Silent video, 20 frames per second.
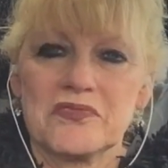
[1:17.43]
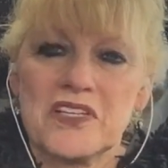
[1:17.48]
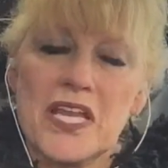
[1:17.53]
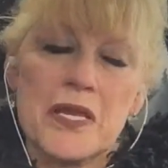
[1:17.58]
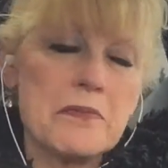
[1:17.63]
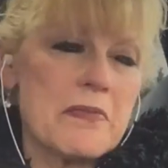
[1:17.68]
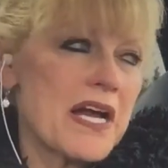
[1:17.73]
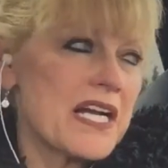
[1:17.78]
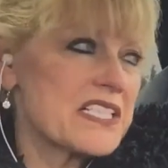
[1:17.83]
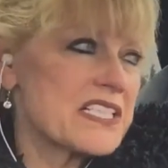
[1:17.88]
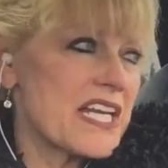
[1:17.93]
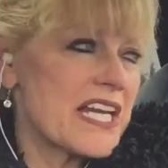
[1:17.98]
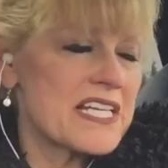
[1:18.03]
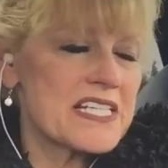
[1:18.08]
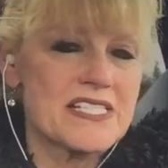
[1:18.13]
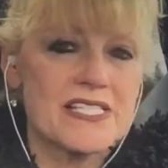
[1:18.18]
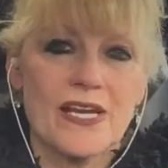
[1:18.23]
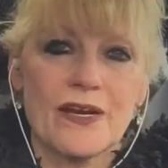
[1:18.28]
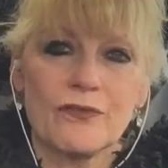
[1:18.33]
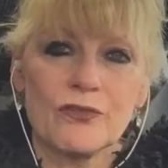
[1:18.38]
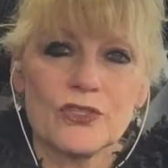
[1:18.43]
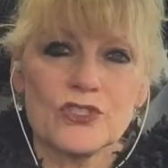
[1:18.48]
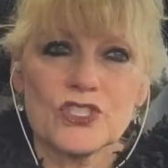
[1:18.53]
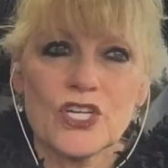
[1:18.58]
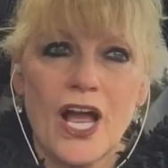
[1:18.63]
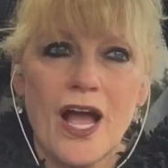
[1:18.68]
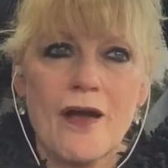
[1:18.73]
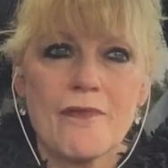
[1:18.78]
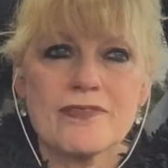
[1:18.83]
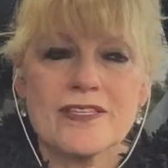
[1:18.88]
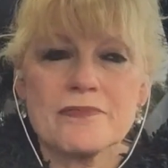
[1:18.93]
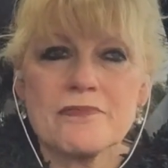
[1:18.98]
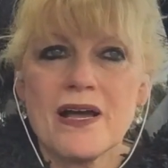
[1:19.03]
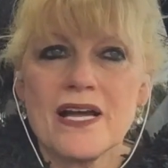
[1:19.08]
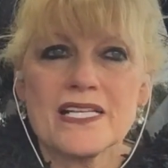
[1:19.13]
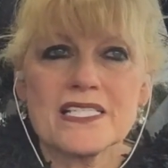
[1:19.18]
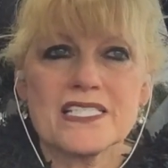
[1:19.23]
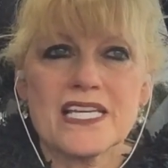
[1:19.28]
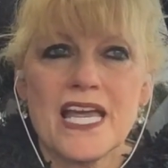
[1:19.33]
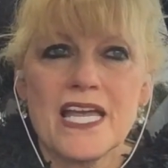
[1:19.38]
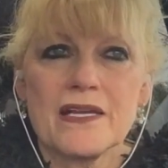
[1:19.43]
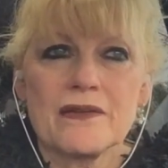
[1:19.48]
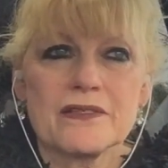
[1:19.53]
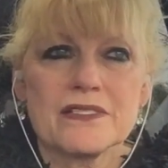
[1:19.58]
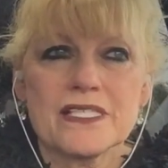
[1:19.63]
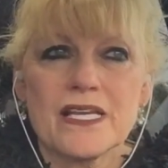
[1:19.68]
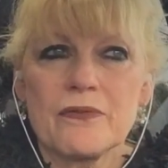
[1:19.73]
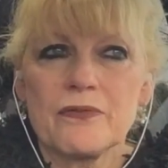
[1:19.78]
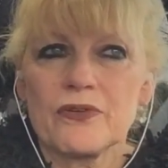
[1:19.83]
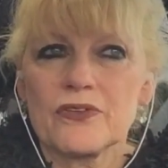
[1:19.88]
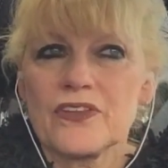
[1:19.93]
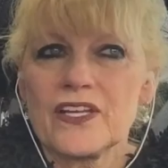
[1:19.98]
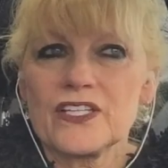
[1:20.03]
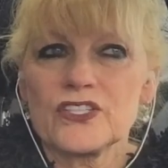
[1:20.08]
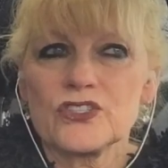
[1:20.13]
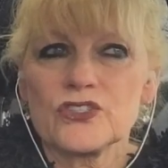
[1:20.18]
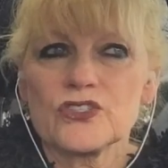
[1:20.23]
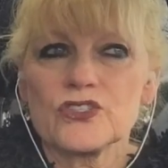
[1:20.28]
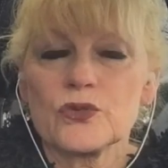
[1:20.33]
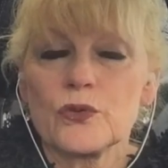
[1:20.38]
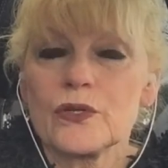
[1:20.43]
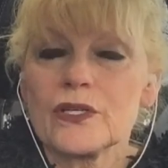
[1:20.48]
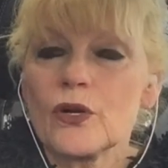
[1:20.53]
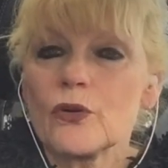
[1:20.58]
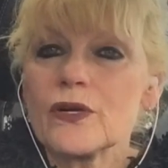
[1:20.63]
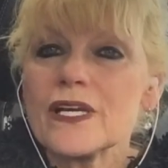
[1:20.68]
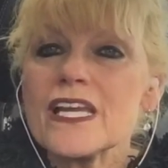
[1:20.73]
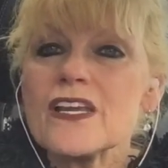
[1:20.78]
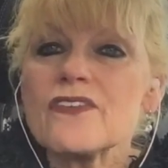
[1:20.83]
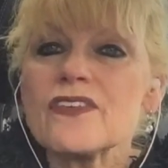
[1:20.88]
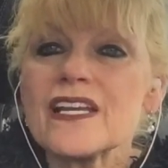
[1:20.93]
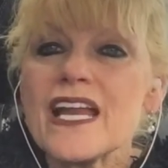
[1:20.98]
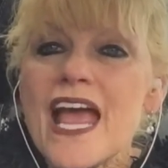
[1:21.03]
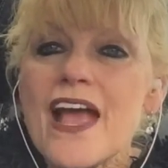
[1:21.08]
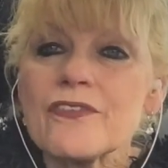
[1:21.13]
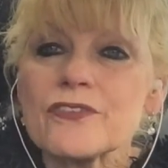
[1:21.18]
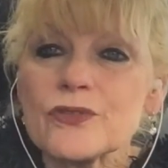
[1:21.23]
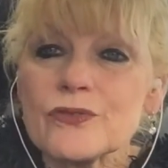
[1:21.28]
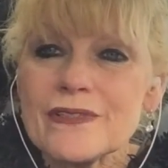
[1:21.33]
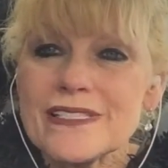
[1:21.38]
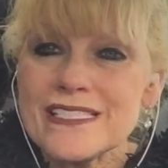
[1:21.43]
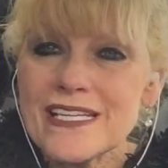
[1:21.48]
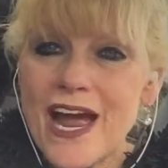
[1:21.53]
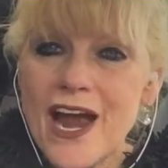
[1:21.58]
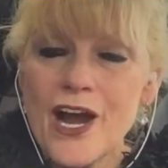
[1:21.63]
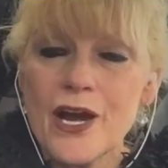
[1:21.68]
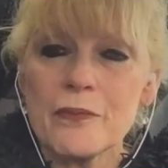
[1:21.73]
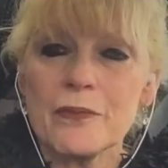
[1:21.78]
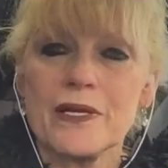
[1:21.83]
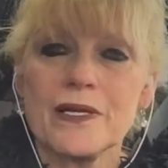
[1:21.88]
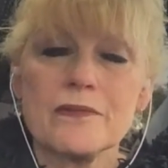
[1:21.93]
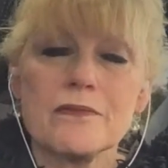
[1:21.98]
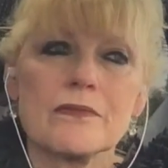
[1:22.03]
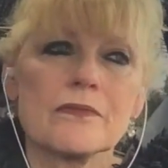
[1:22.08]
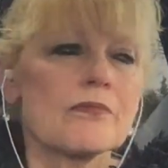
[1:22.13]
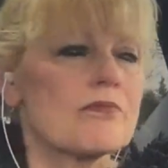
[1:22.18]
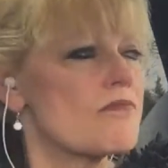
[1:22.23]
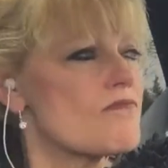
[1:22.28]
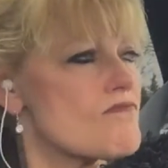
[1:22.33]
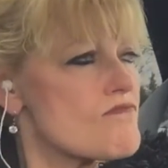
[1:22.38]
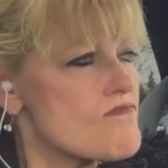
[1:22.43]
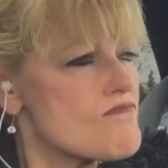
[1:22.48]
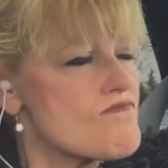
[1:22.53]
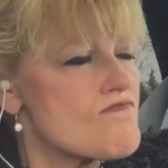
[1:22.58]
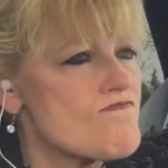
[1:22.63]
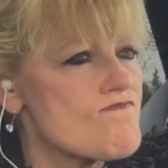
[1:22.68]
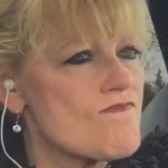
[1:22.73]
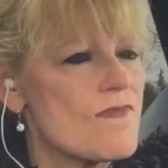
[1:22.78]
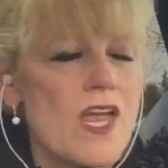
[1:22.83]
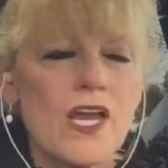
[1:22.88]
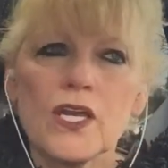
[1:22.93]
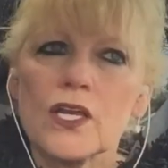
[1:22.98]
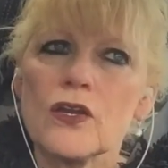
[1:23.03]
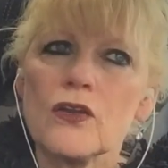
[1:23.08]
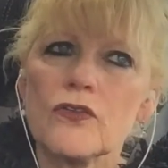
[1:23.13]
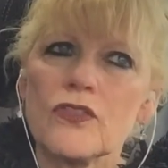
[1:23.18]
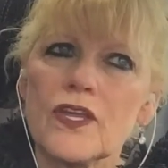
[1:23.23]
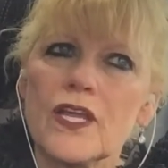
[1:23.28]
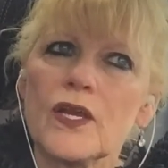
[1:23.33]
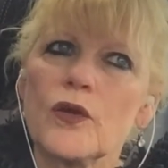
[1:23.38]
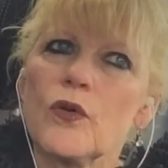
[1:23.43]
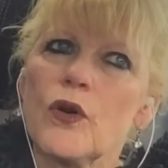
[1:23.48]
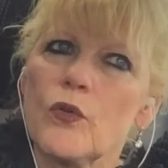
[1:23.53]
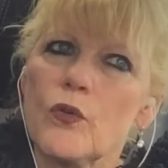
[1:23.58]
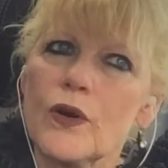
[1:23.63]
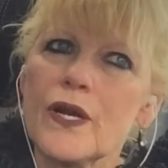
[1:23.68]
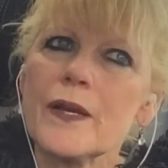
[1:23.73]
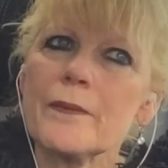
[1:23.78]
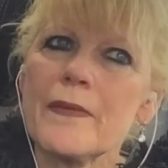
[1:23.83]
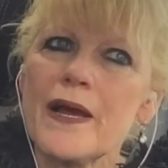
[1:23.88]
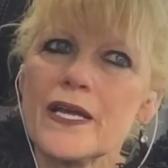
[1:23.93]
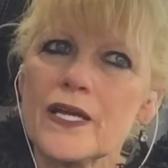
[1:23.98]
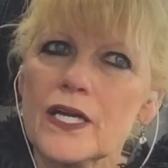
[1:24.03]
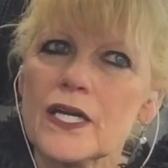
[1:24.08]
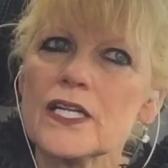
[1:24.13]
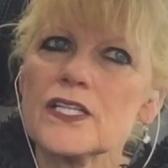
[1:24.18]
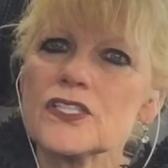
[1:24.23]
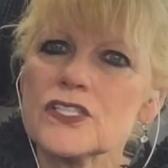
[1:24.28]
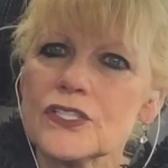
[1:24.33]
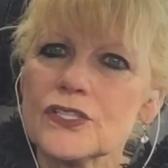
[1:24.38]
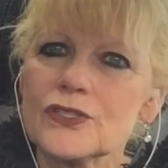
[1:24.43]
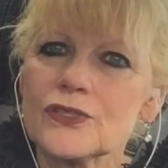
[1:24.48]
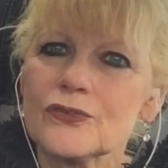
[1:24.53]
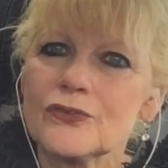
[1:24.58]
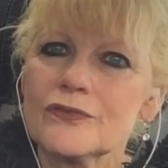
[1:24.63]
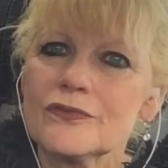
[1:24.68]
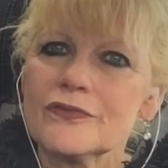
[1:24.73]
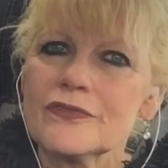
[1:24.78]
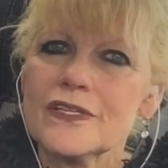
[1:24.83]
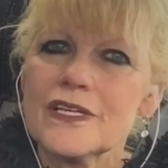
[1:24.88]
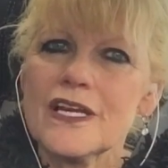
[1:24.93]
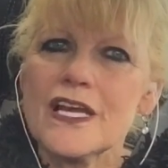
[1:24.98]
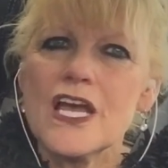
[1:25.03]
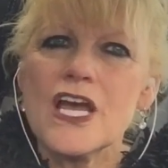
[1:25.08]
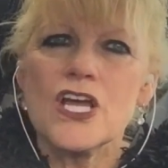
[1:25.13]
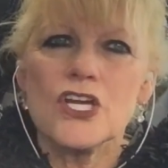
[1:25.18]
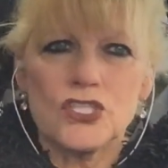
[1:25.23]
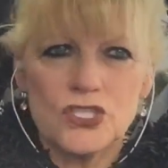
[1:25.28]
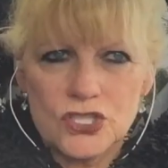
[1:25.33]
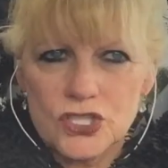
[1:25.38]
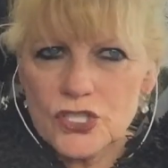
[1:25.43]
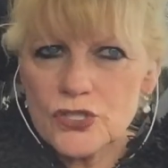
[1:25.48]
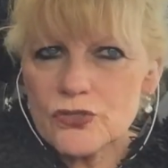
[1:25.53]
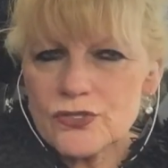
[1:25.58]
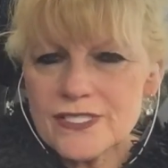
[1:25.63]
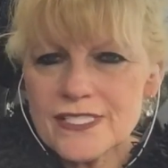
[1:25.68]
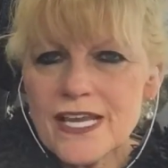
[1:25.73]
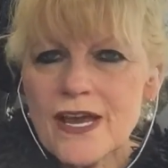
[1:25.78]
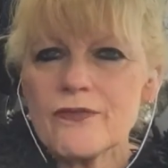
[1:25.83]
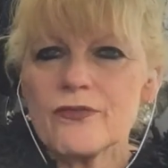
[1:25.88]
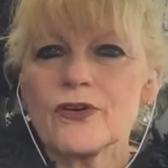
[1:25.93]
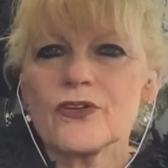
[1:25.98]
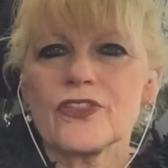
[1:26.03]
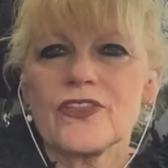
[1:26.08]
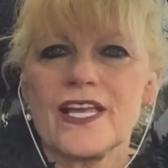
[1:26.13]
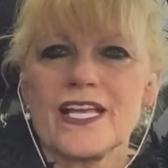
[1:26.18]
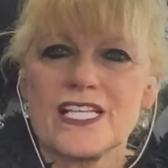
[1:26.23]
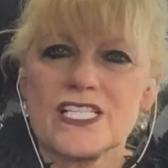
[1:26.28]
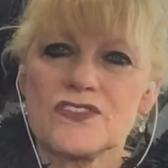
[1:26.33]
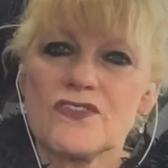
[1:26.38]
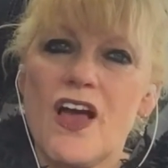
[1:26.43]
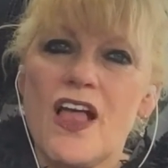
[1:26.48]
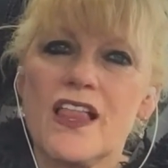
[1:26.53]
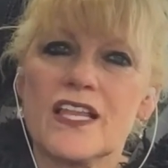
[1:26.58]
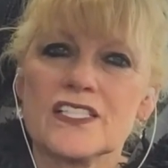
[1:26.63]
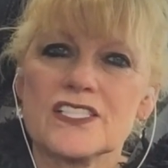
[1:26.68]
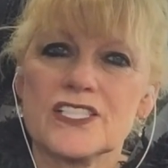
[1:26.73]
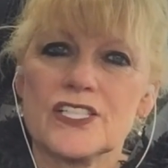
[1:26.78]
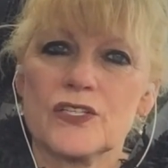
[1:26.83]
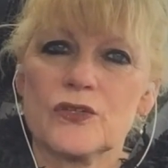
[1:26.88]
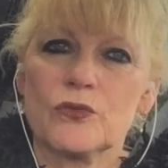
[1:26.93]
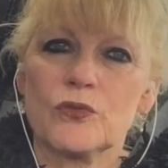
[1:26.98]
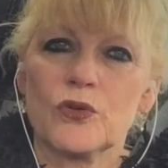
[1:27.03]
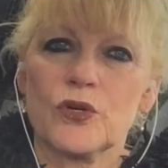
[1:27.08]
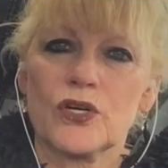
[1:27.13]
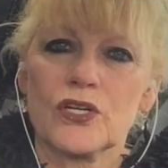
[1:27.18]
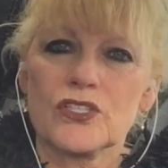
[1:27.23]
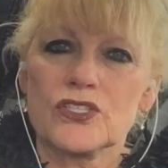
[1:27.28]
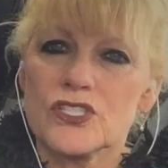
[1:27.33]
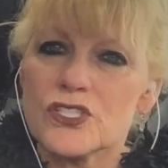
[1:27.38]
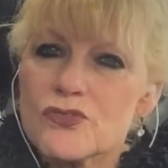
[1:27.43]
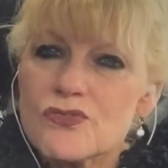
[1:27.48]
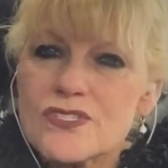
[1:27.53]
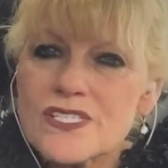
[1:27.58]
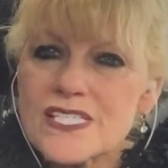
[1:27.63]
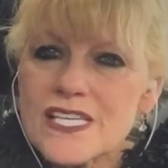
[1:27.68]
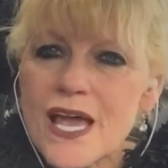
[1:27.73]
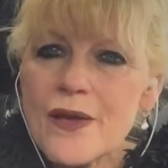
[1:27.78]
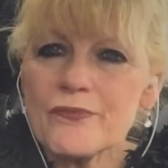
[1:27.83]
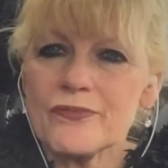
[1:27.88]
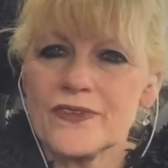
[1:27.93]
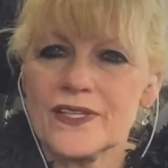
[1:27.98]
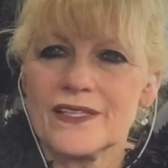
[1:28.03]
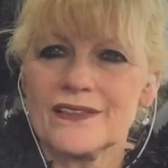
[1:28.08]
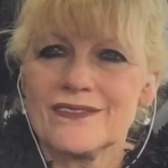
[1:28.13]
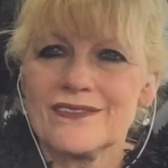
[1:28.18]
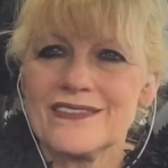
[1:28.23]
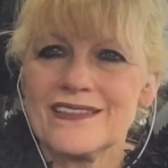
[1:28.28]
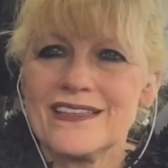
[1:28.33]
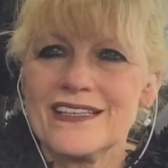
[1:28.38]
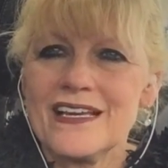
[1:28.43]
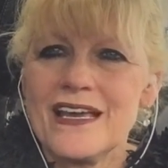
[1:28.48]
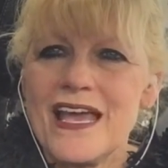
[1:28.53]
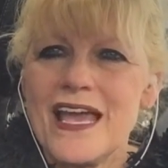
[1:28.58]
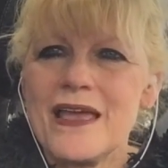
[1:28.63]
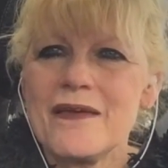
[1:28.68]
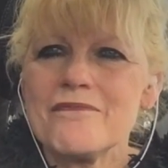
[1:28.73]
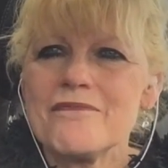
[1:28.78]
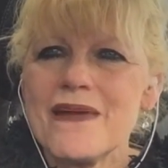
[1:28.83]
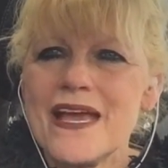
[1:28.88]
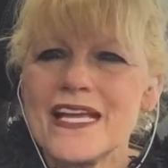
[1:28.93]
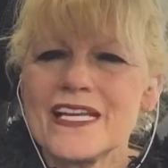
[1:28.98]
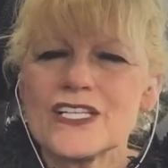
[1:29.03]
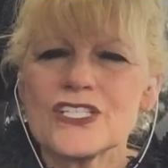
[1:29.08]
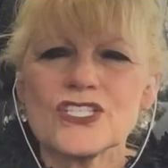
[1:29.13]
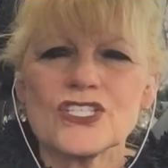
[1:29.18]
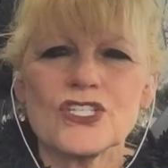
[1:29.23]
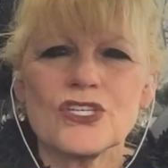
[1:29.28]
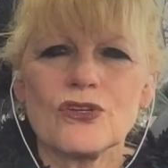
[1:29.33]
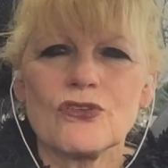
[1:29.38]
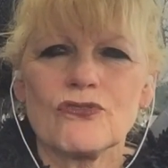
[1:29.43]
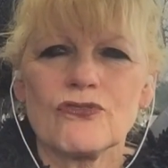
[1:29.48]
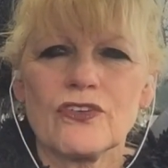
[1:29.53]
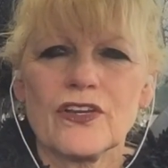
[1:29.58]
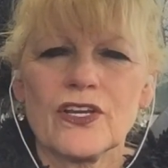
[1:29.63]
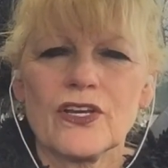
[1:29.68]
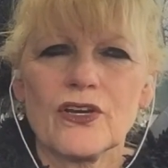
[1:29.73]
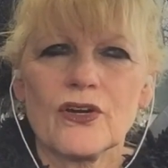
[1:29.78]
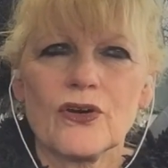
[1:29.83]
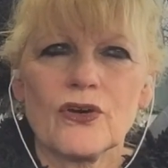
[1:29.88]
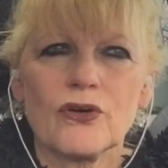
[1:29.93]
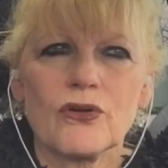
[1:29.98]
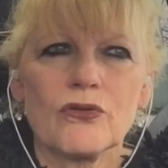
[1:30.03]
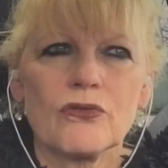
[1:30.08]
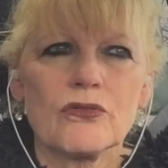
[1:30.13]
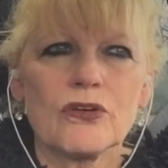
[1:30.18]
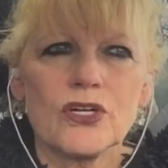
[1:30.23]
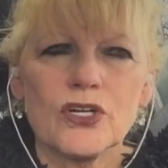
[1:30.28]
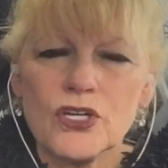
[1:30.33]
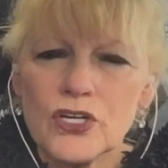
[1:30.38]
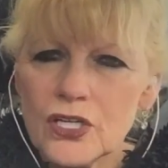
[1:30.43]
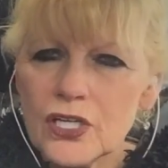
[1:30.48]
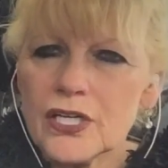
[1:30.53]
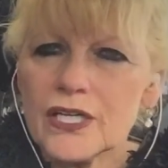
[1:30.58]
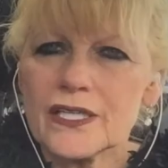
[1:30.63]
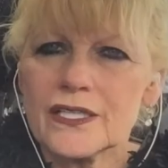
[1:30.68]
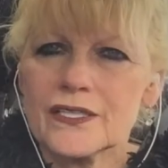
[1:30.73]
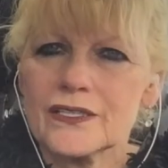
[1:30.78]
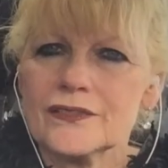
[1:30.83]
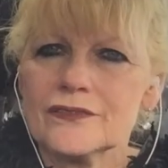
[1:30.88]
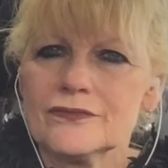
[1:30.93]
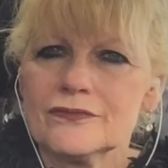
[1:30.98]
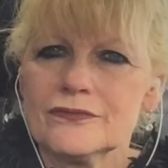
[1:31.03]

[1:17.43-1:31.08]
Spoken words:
It might take several jobs, it might take several things you're doing, or even after retirement. You think, well, what am I going to do? Do several things, volunteer work. Do something that makes you feel good.